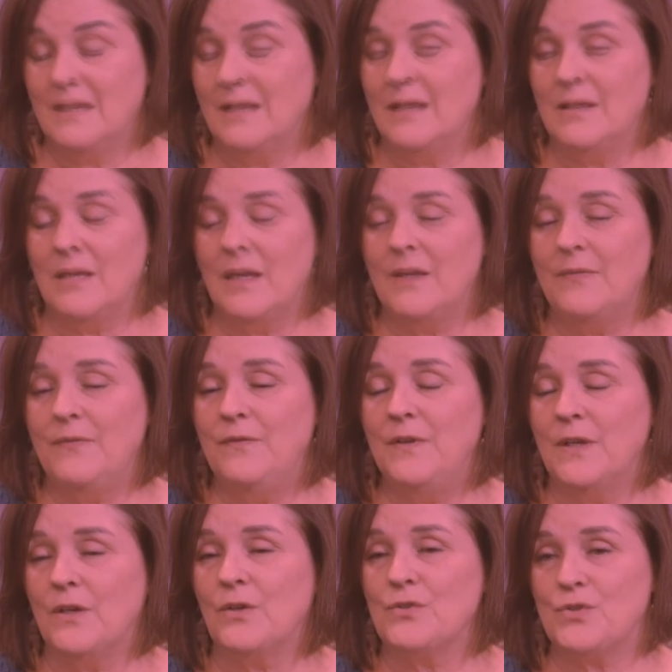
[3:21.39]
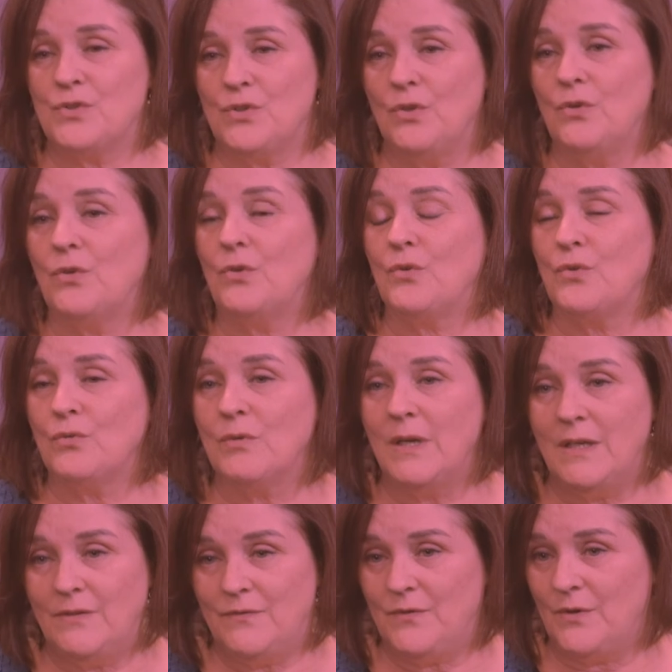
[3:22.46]
And I feel so
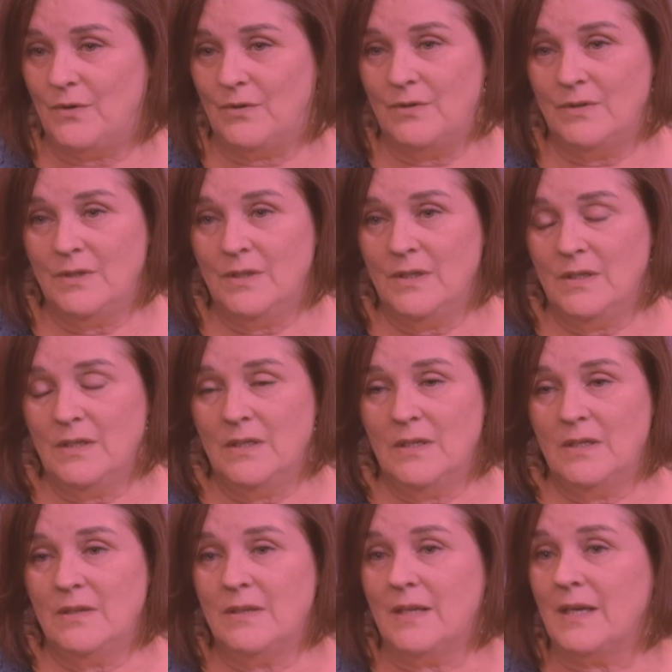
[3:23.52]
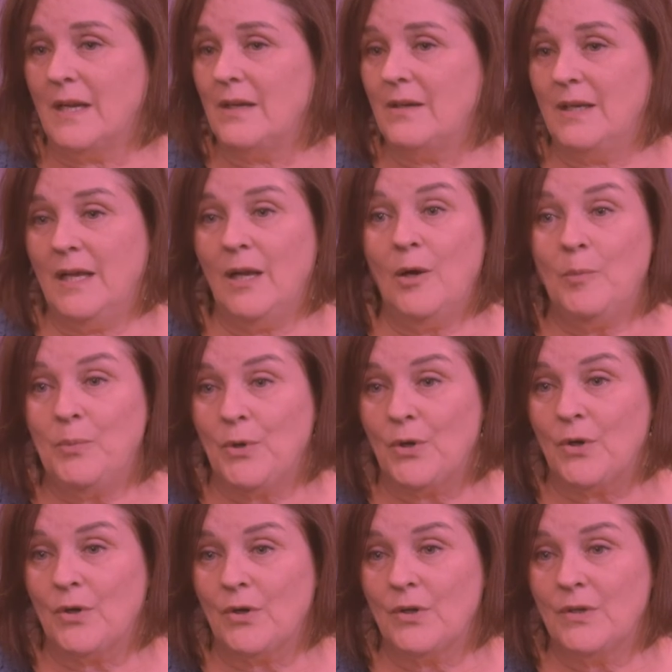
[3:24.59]
grateful that I could help
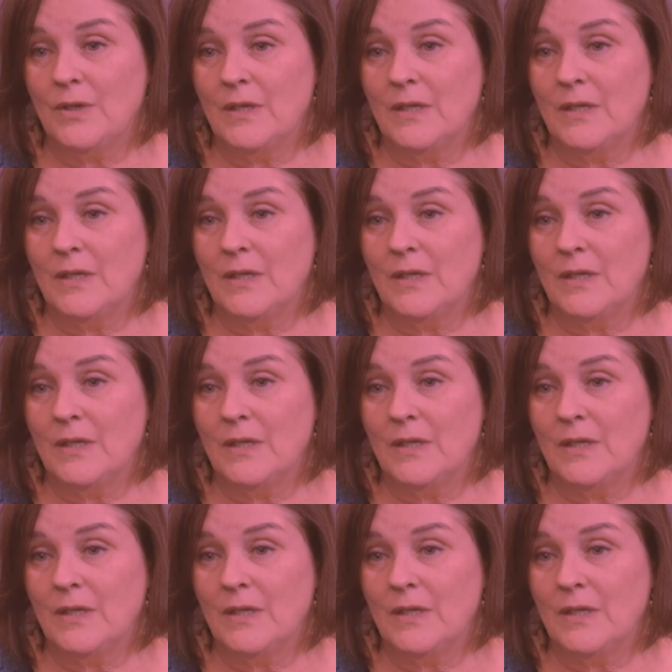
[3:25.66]
her.